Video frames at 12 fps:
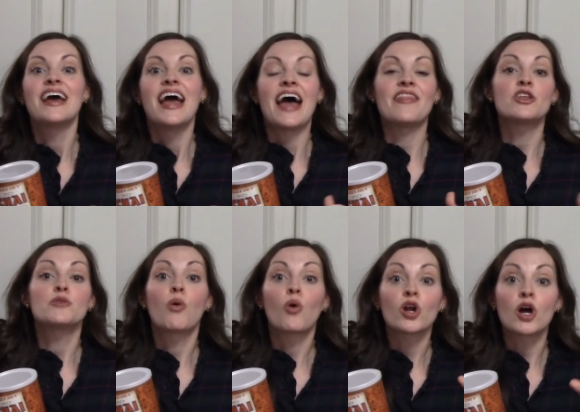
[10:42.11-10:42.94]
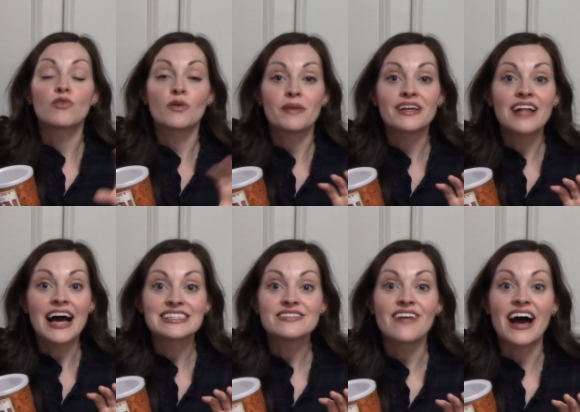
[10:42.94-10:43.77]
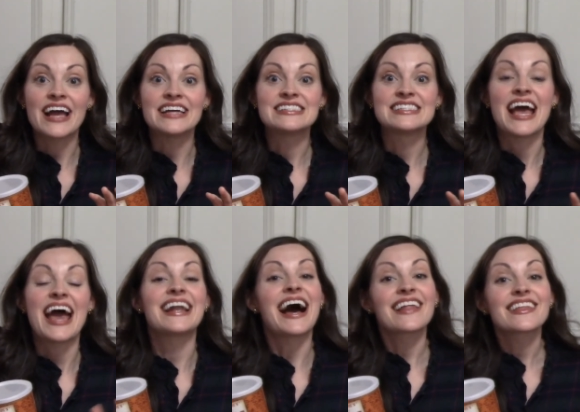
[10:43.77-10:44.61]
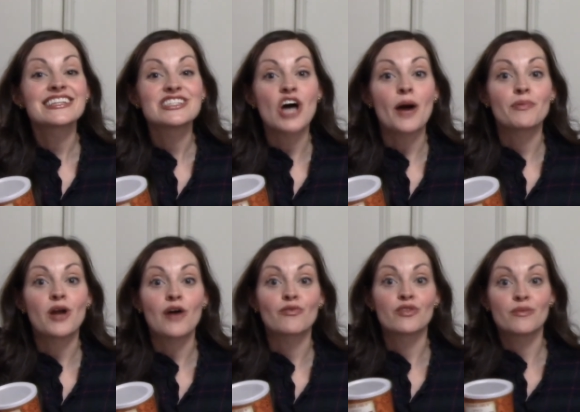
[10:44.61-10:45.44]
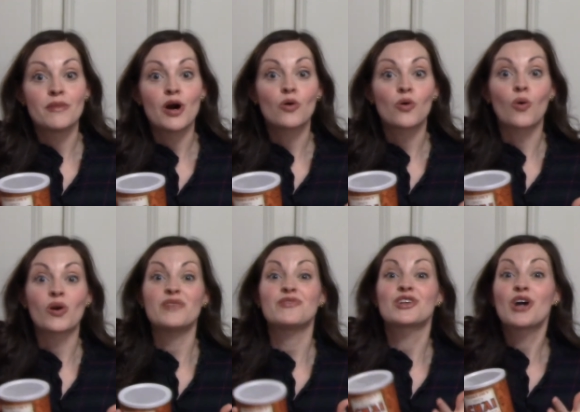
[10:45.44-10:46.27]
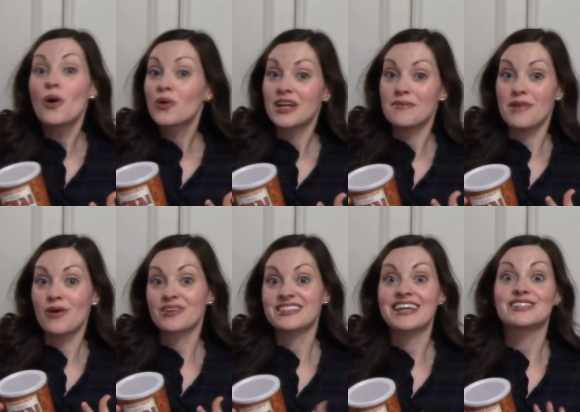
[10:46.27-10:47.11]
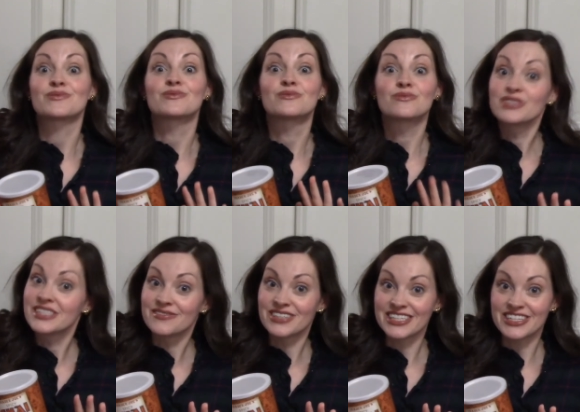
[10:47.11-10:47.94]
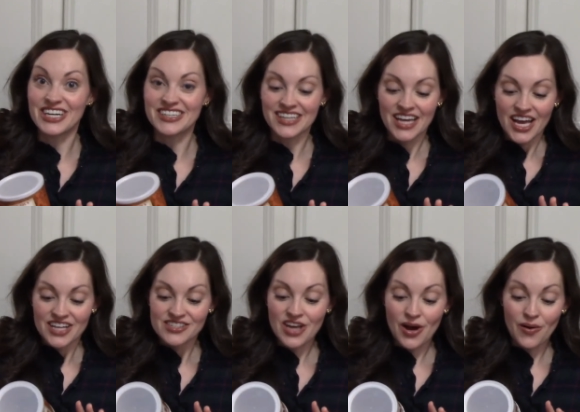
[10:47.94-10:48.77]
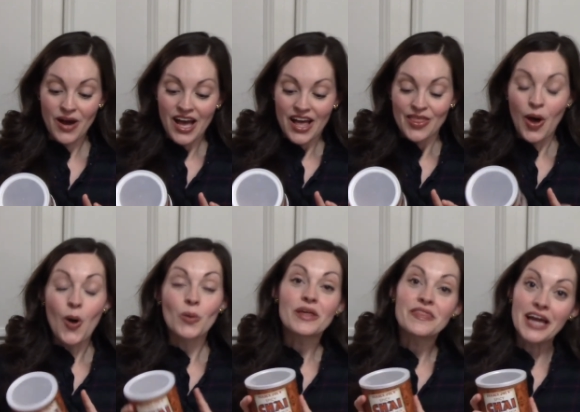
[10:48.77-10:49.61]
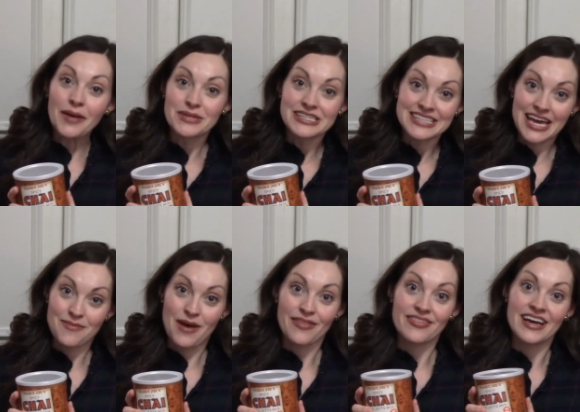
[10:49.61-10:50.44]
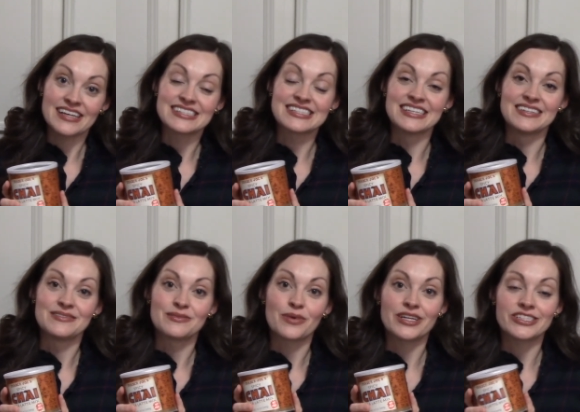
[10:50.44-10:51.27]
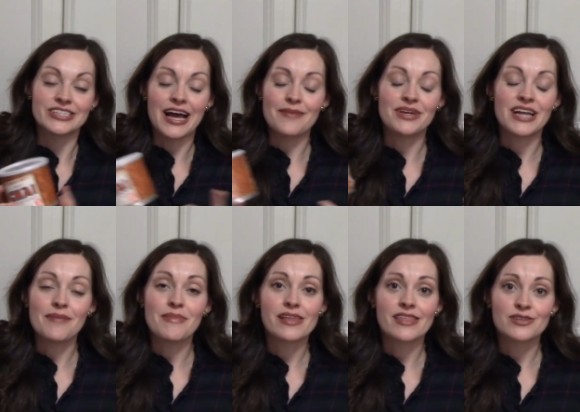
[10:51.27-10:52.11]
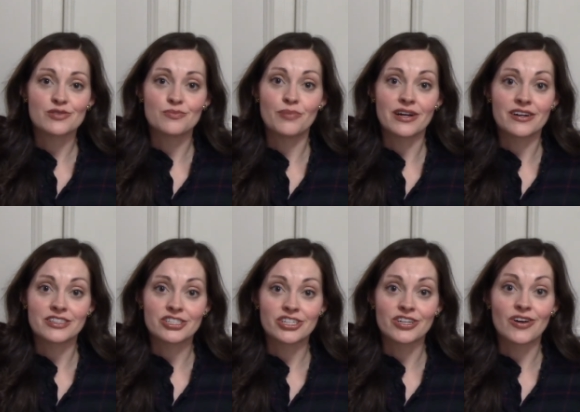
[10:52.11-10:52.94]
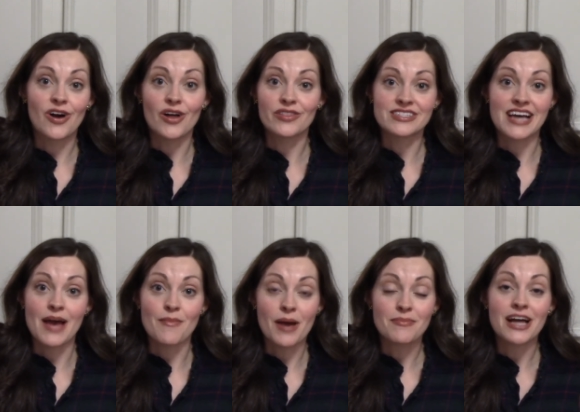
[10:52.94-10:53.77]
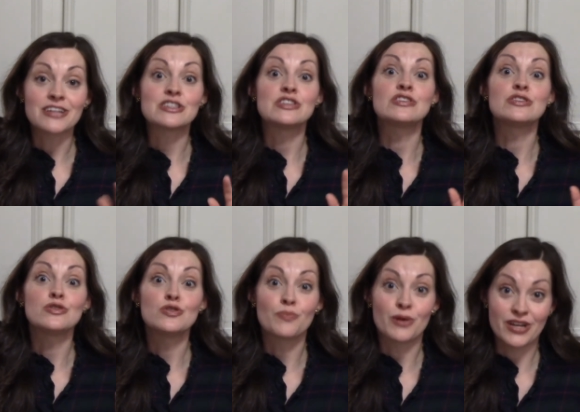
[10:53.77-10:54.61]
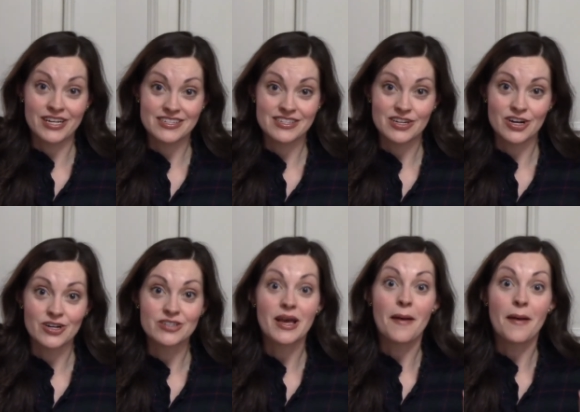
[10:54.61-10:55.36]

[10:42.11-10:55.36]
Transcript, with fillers: and then you pour it over a big glass of ice, and I like to top it off with milk or even coconut milk. It tastes really, really good. So the only thing I'm gonna say about this, which, I mean, I make things with butter and sugar all the time. I'm not super concerned,